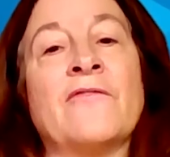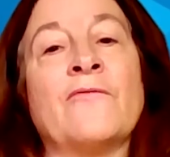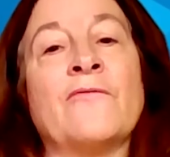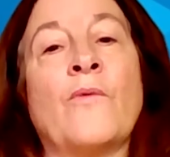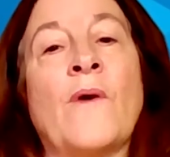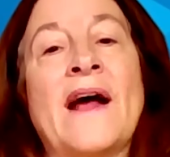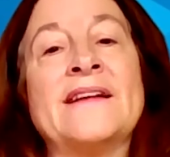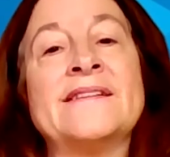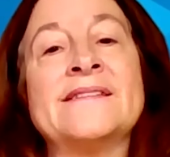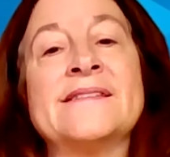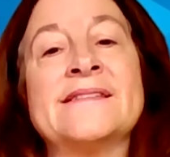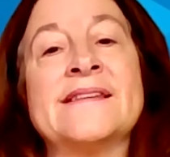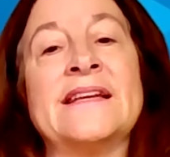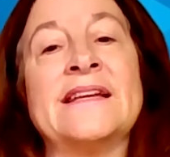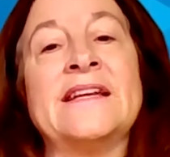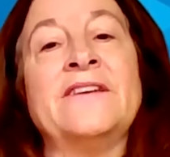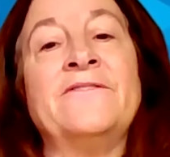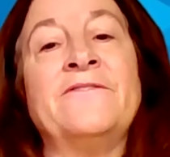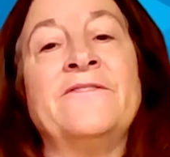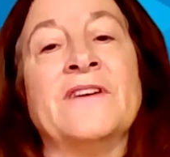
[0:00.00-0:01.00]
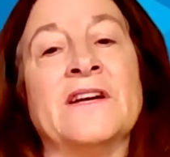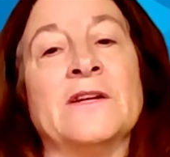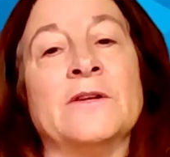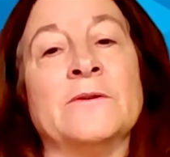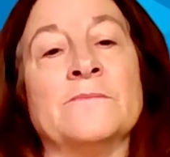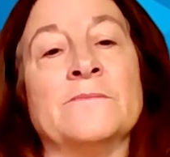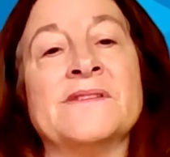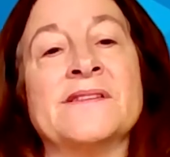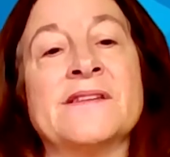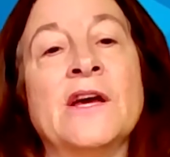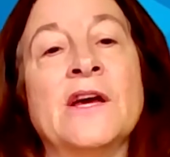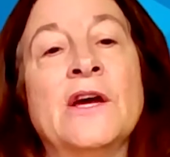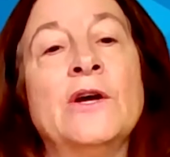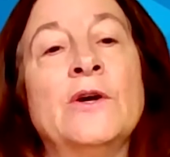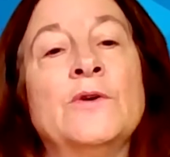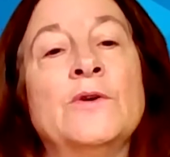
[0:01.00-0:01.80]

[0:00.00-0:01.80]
of West City Films,